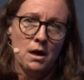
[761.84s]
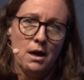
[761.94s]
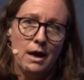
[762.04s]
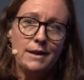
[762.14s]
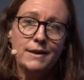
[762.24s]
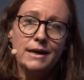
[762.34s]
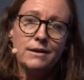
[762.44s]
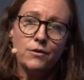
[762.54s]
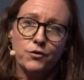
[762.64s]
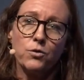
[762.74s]
And then,
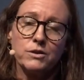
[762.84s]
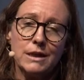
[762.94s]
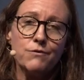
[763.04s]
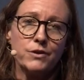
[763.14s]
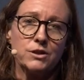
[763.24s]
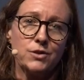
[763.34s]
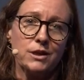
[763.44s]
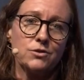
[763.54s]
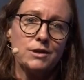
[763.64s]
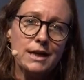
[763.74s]
of course,
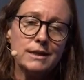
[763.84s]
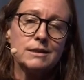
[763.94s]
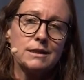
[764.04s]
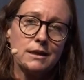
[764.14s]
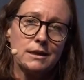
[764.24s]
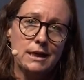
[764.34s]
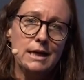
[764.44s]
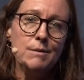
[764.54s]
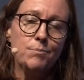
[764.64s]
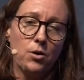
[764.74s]
infrastructure is a
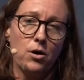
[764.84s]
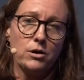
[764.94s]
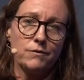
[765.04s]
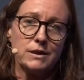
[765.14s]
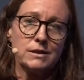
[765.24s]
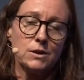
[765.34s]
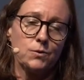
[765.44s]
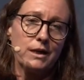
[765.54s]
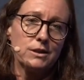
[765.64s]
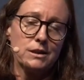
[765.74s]
key part of this
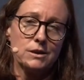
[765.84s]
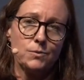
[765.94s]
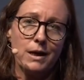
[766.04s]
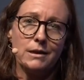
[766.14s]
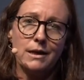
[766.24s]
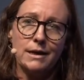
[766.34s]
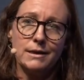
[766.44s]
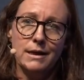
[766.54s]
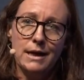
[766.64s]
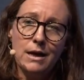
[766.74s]
equation as well. And
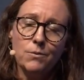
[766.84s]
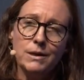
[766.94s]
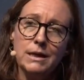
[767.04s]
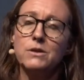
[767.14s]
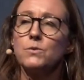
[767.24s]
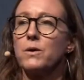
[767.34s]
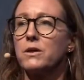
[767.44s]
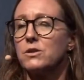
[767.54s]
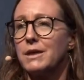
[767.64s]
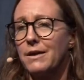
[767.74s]
here we need to work
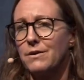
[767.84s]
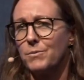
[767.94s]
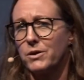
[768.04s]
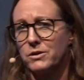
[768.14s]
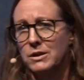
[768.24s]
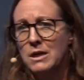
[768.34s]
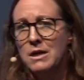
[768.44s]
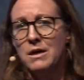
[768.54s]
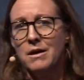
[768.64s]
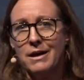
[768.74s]
together because
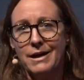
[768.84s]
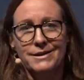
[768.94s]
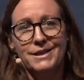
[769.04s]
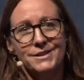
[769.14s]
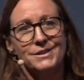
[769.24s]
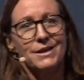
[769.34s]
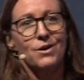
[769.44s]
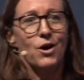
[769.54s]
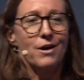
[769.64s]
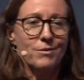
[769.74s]
it is
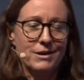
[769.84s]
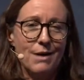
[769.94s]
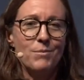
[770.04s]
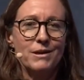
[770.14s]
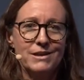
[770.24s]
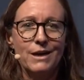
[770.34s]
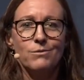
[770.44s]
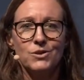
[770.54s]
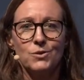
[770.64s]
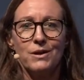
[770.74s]
coming down
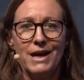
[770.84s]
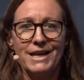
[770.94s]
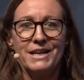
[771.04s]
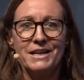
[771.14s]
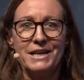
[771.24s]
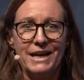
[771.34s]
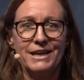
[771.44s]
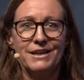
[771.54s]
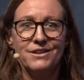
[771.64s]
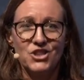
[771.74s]
to a hen and an egg
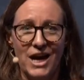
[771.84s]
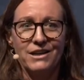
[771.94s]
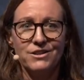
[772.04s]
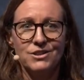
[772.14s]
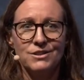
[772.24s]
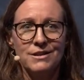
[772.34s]
challenge.